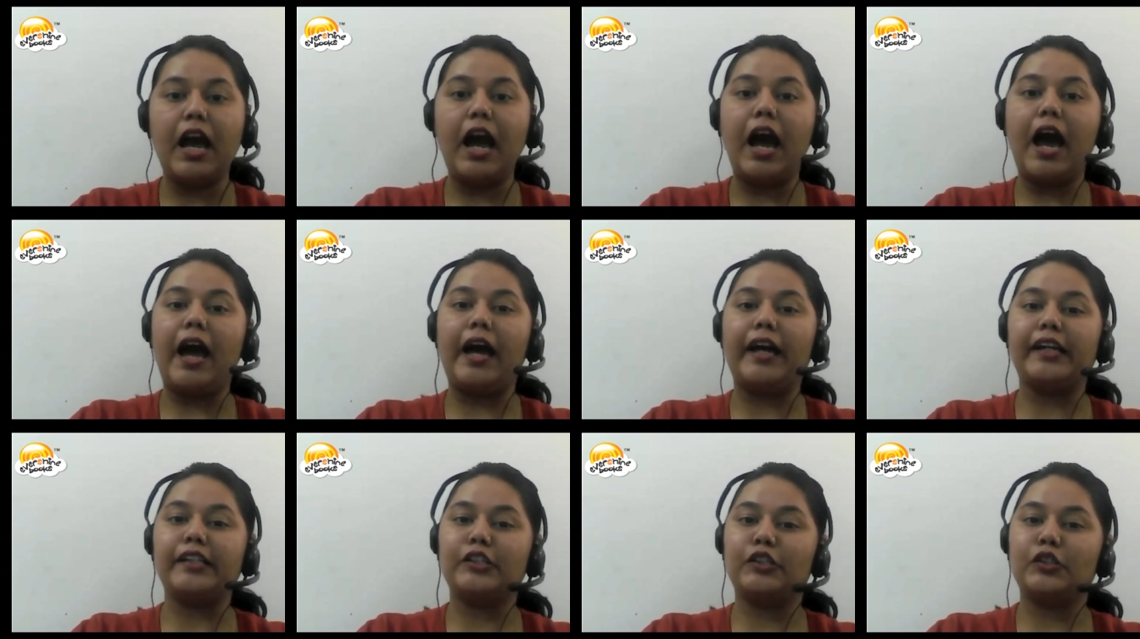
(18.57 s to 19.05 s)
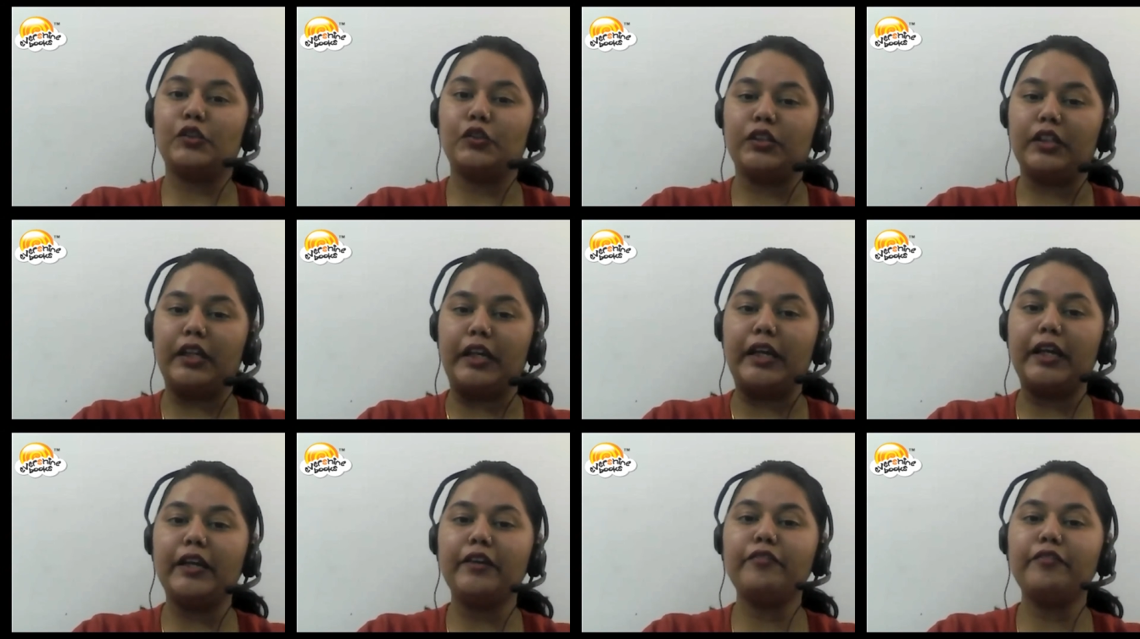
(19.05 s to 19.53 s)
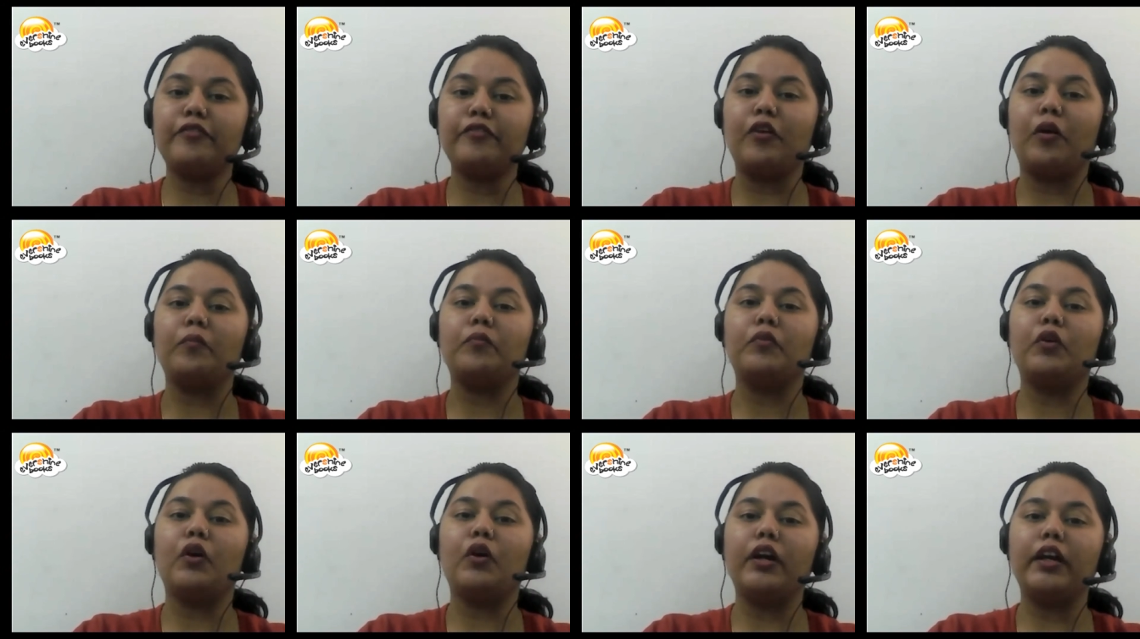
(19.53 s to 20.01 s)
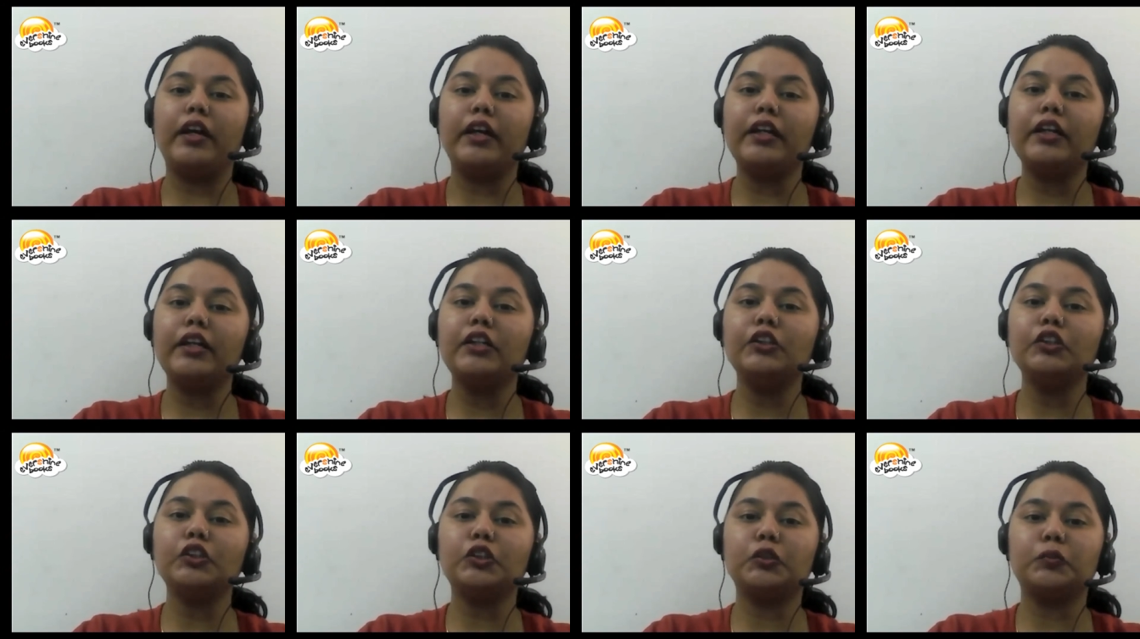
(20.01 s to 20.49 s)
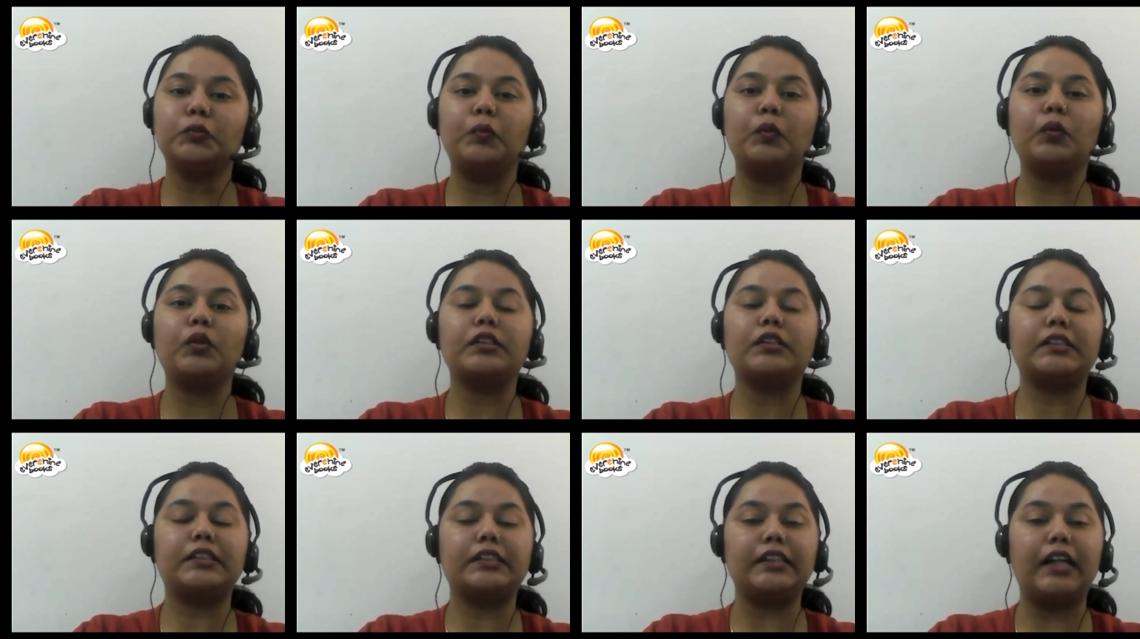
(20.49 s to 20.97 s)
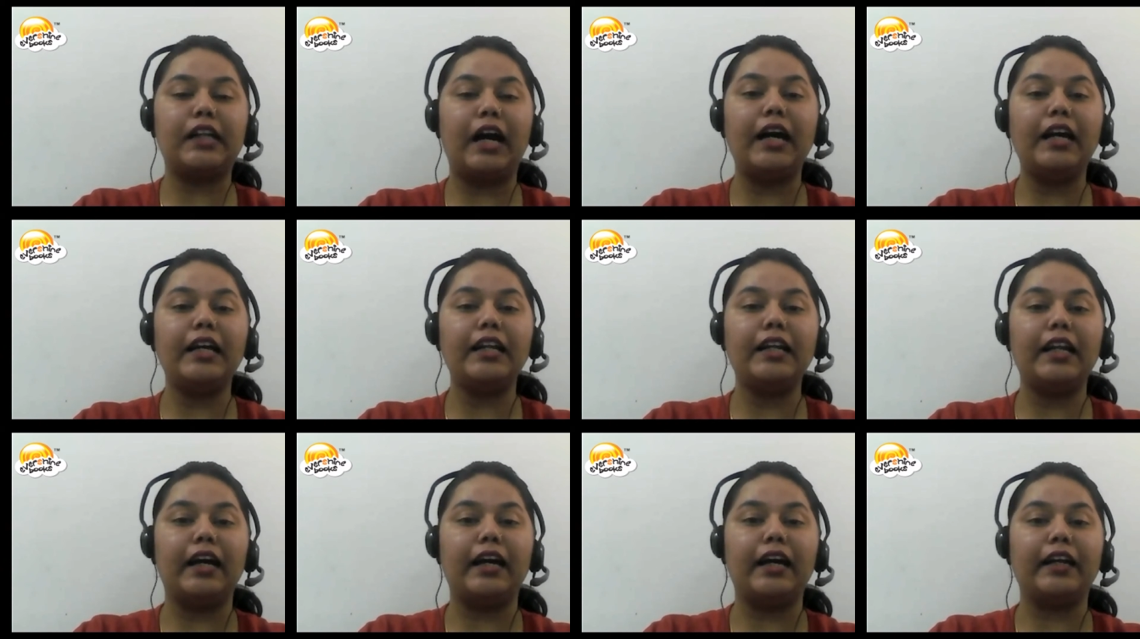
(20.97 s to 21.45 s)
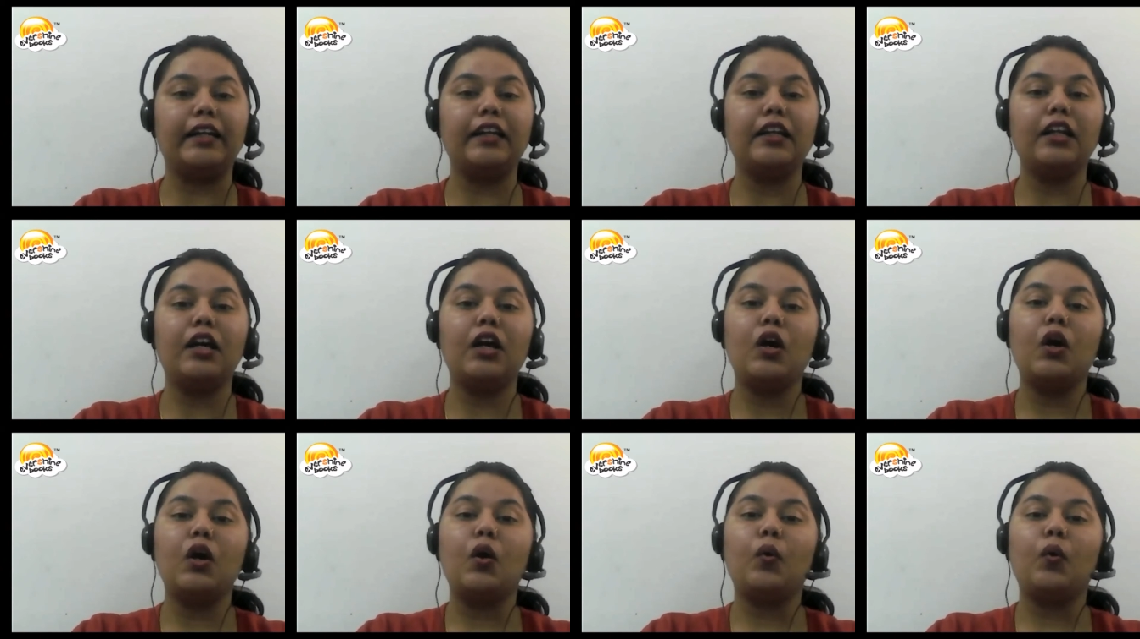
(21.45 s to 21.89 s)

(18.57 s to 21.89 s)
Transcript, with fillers: And today from your English book Skyline,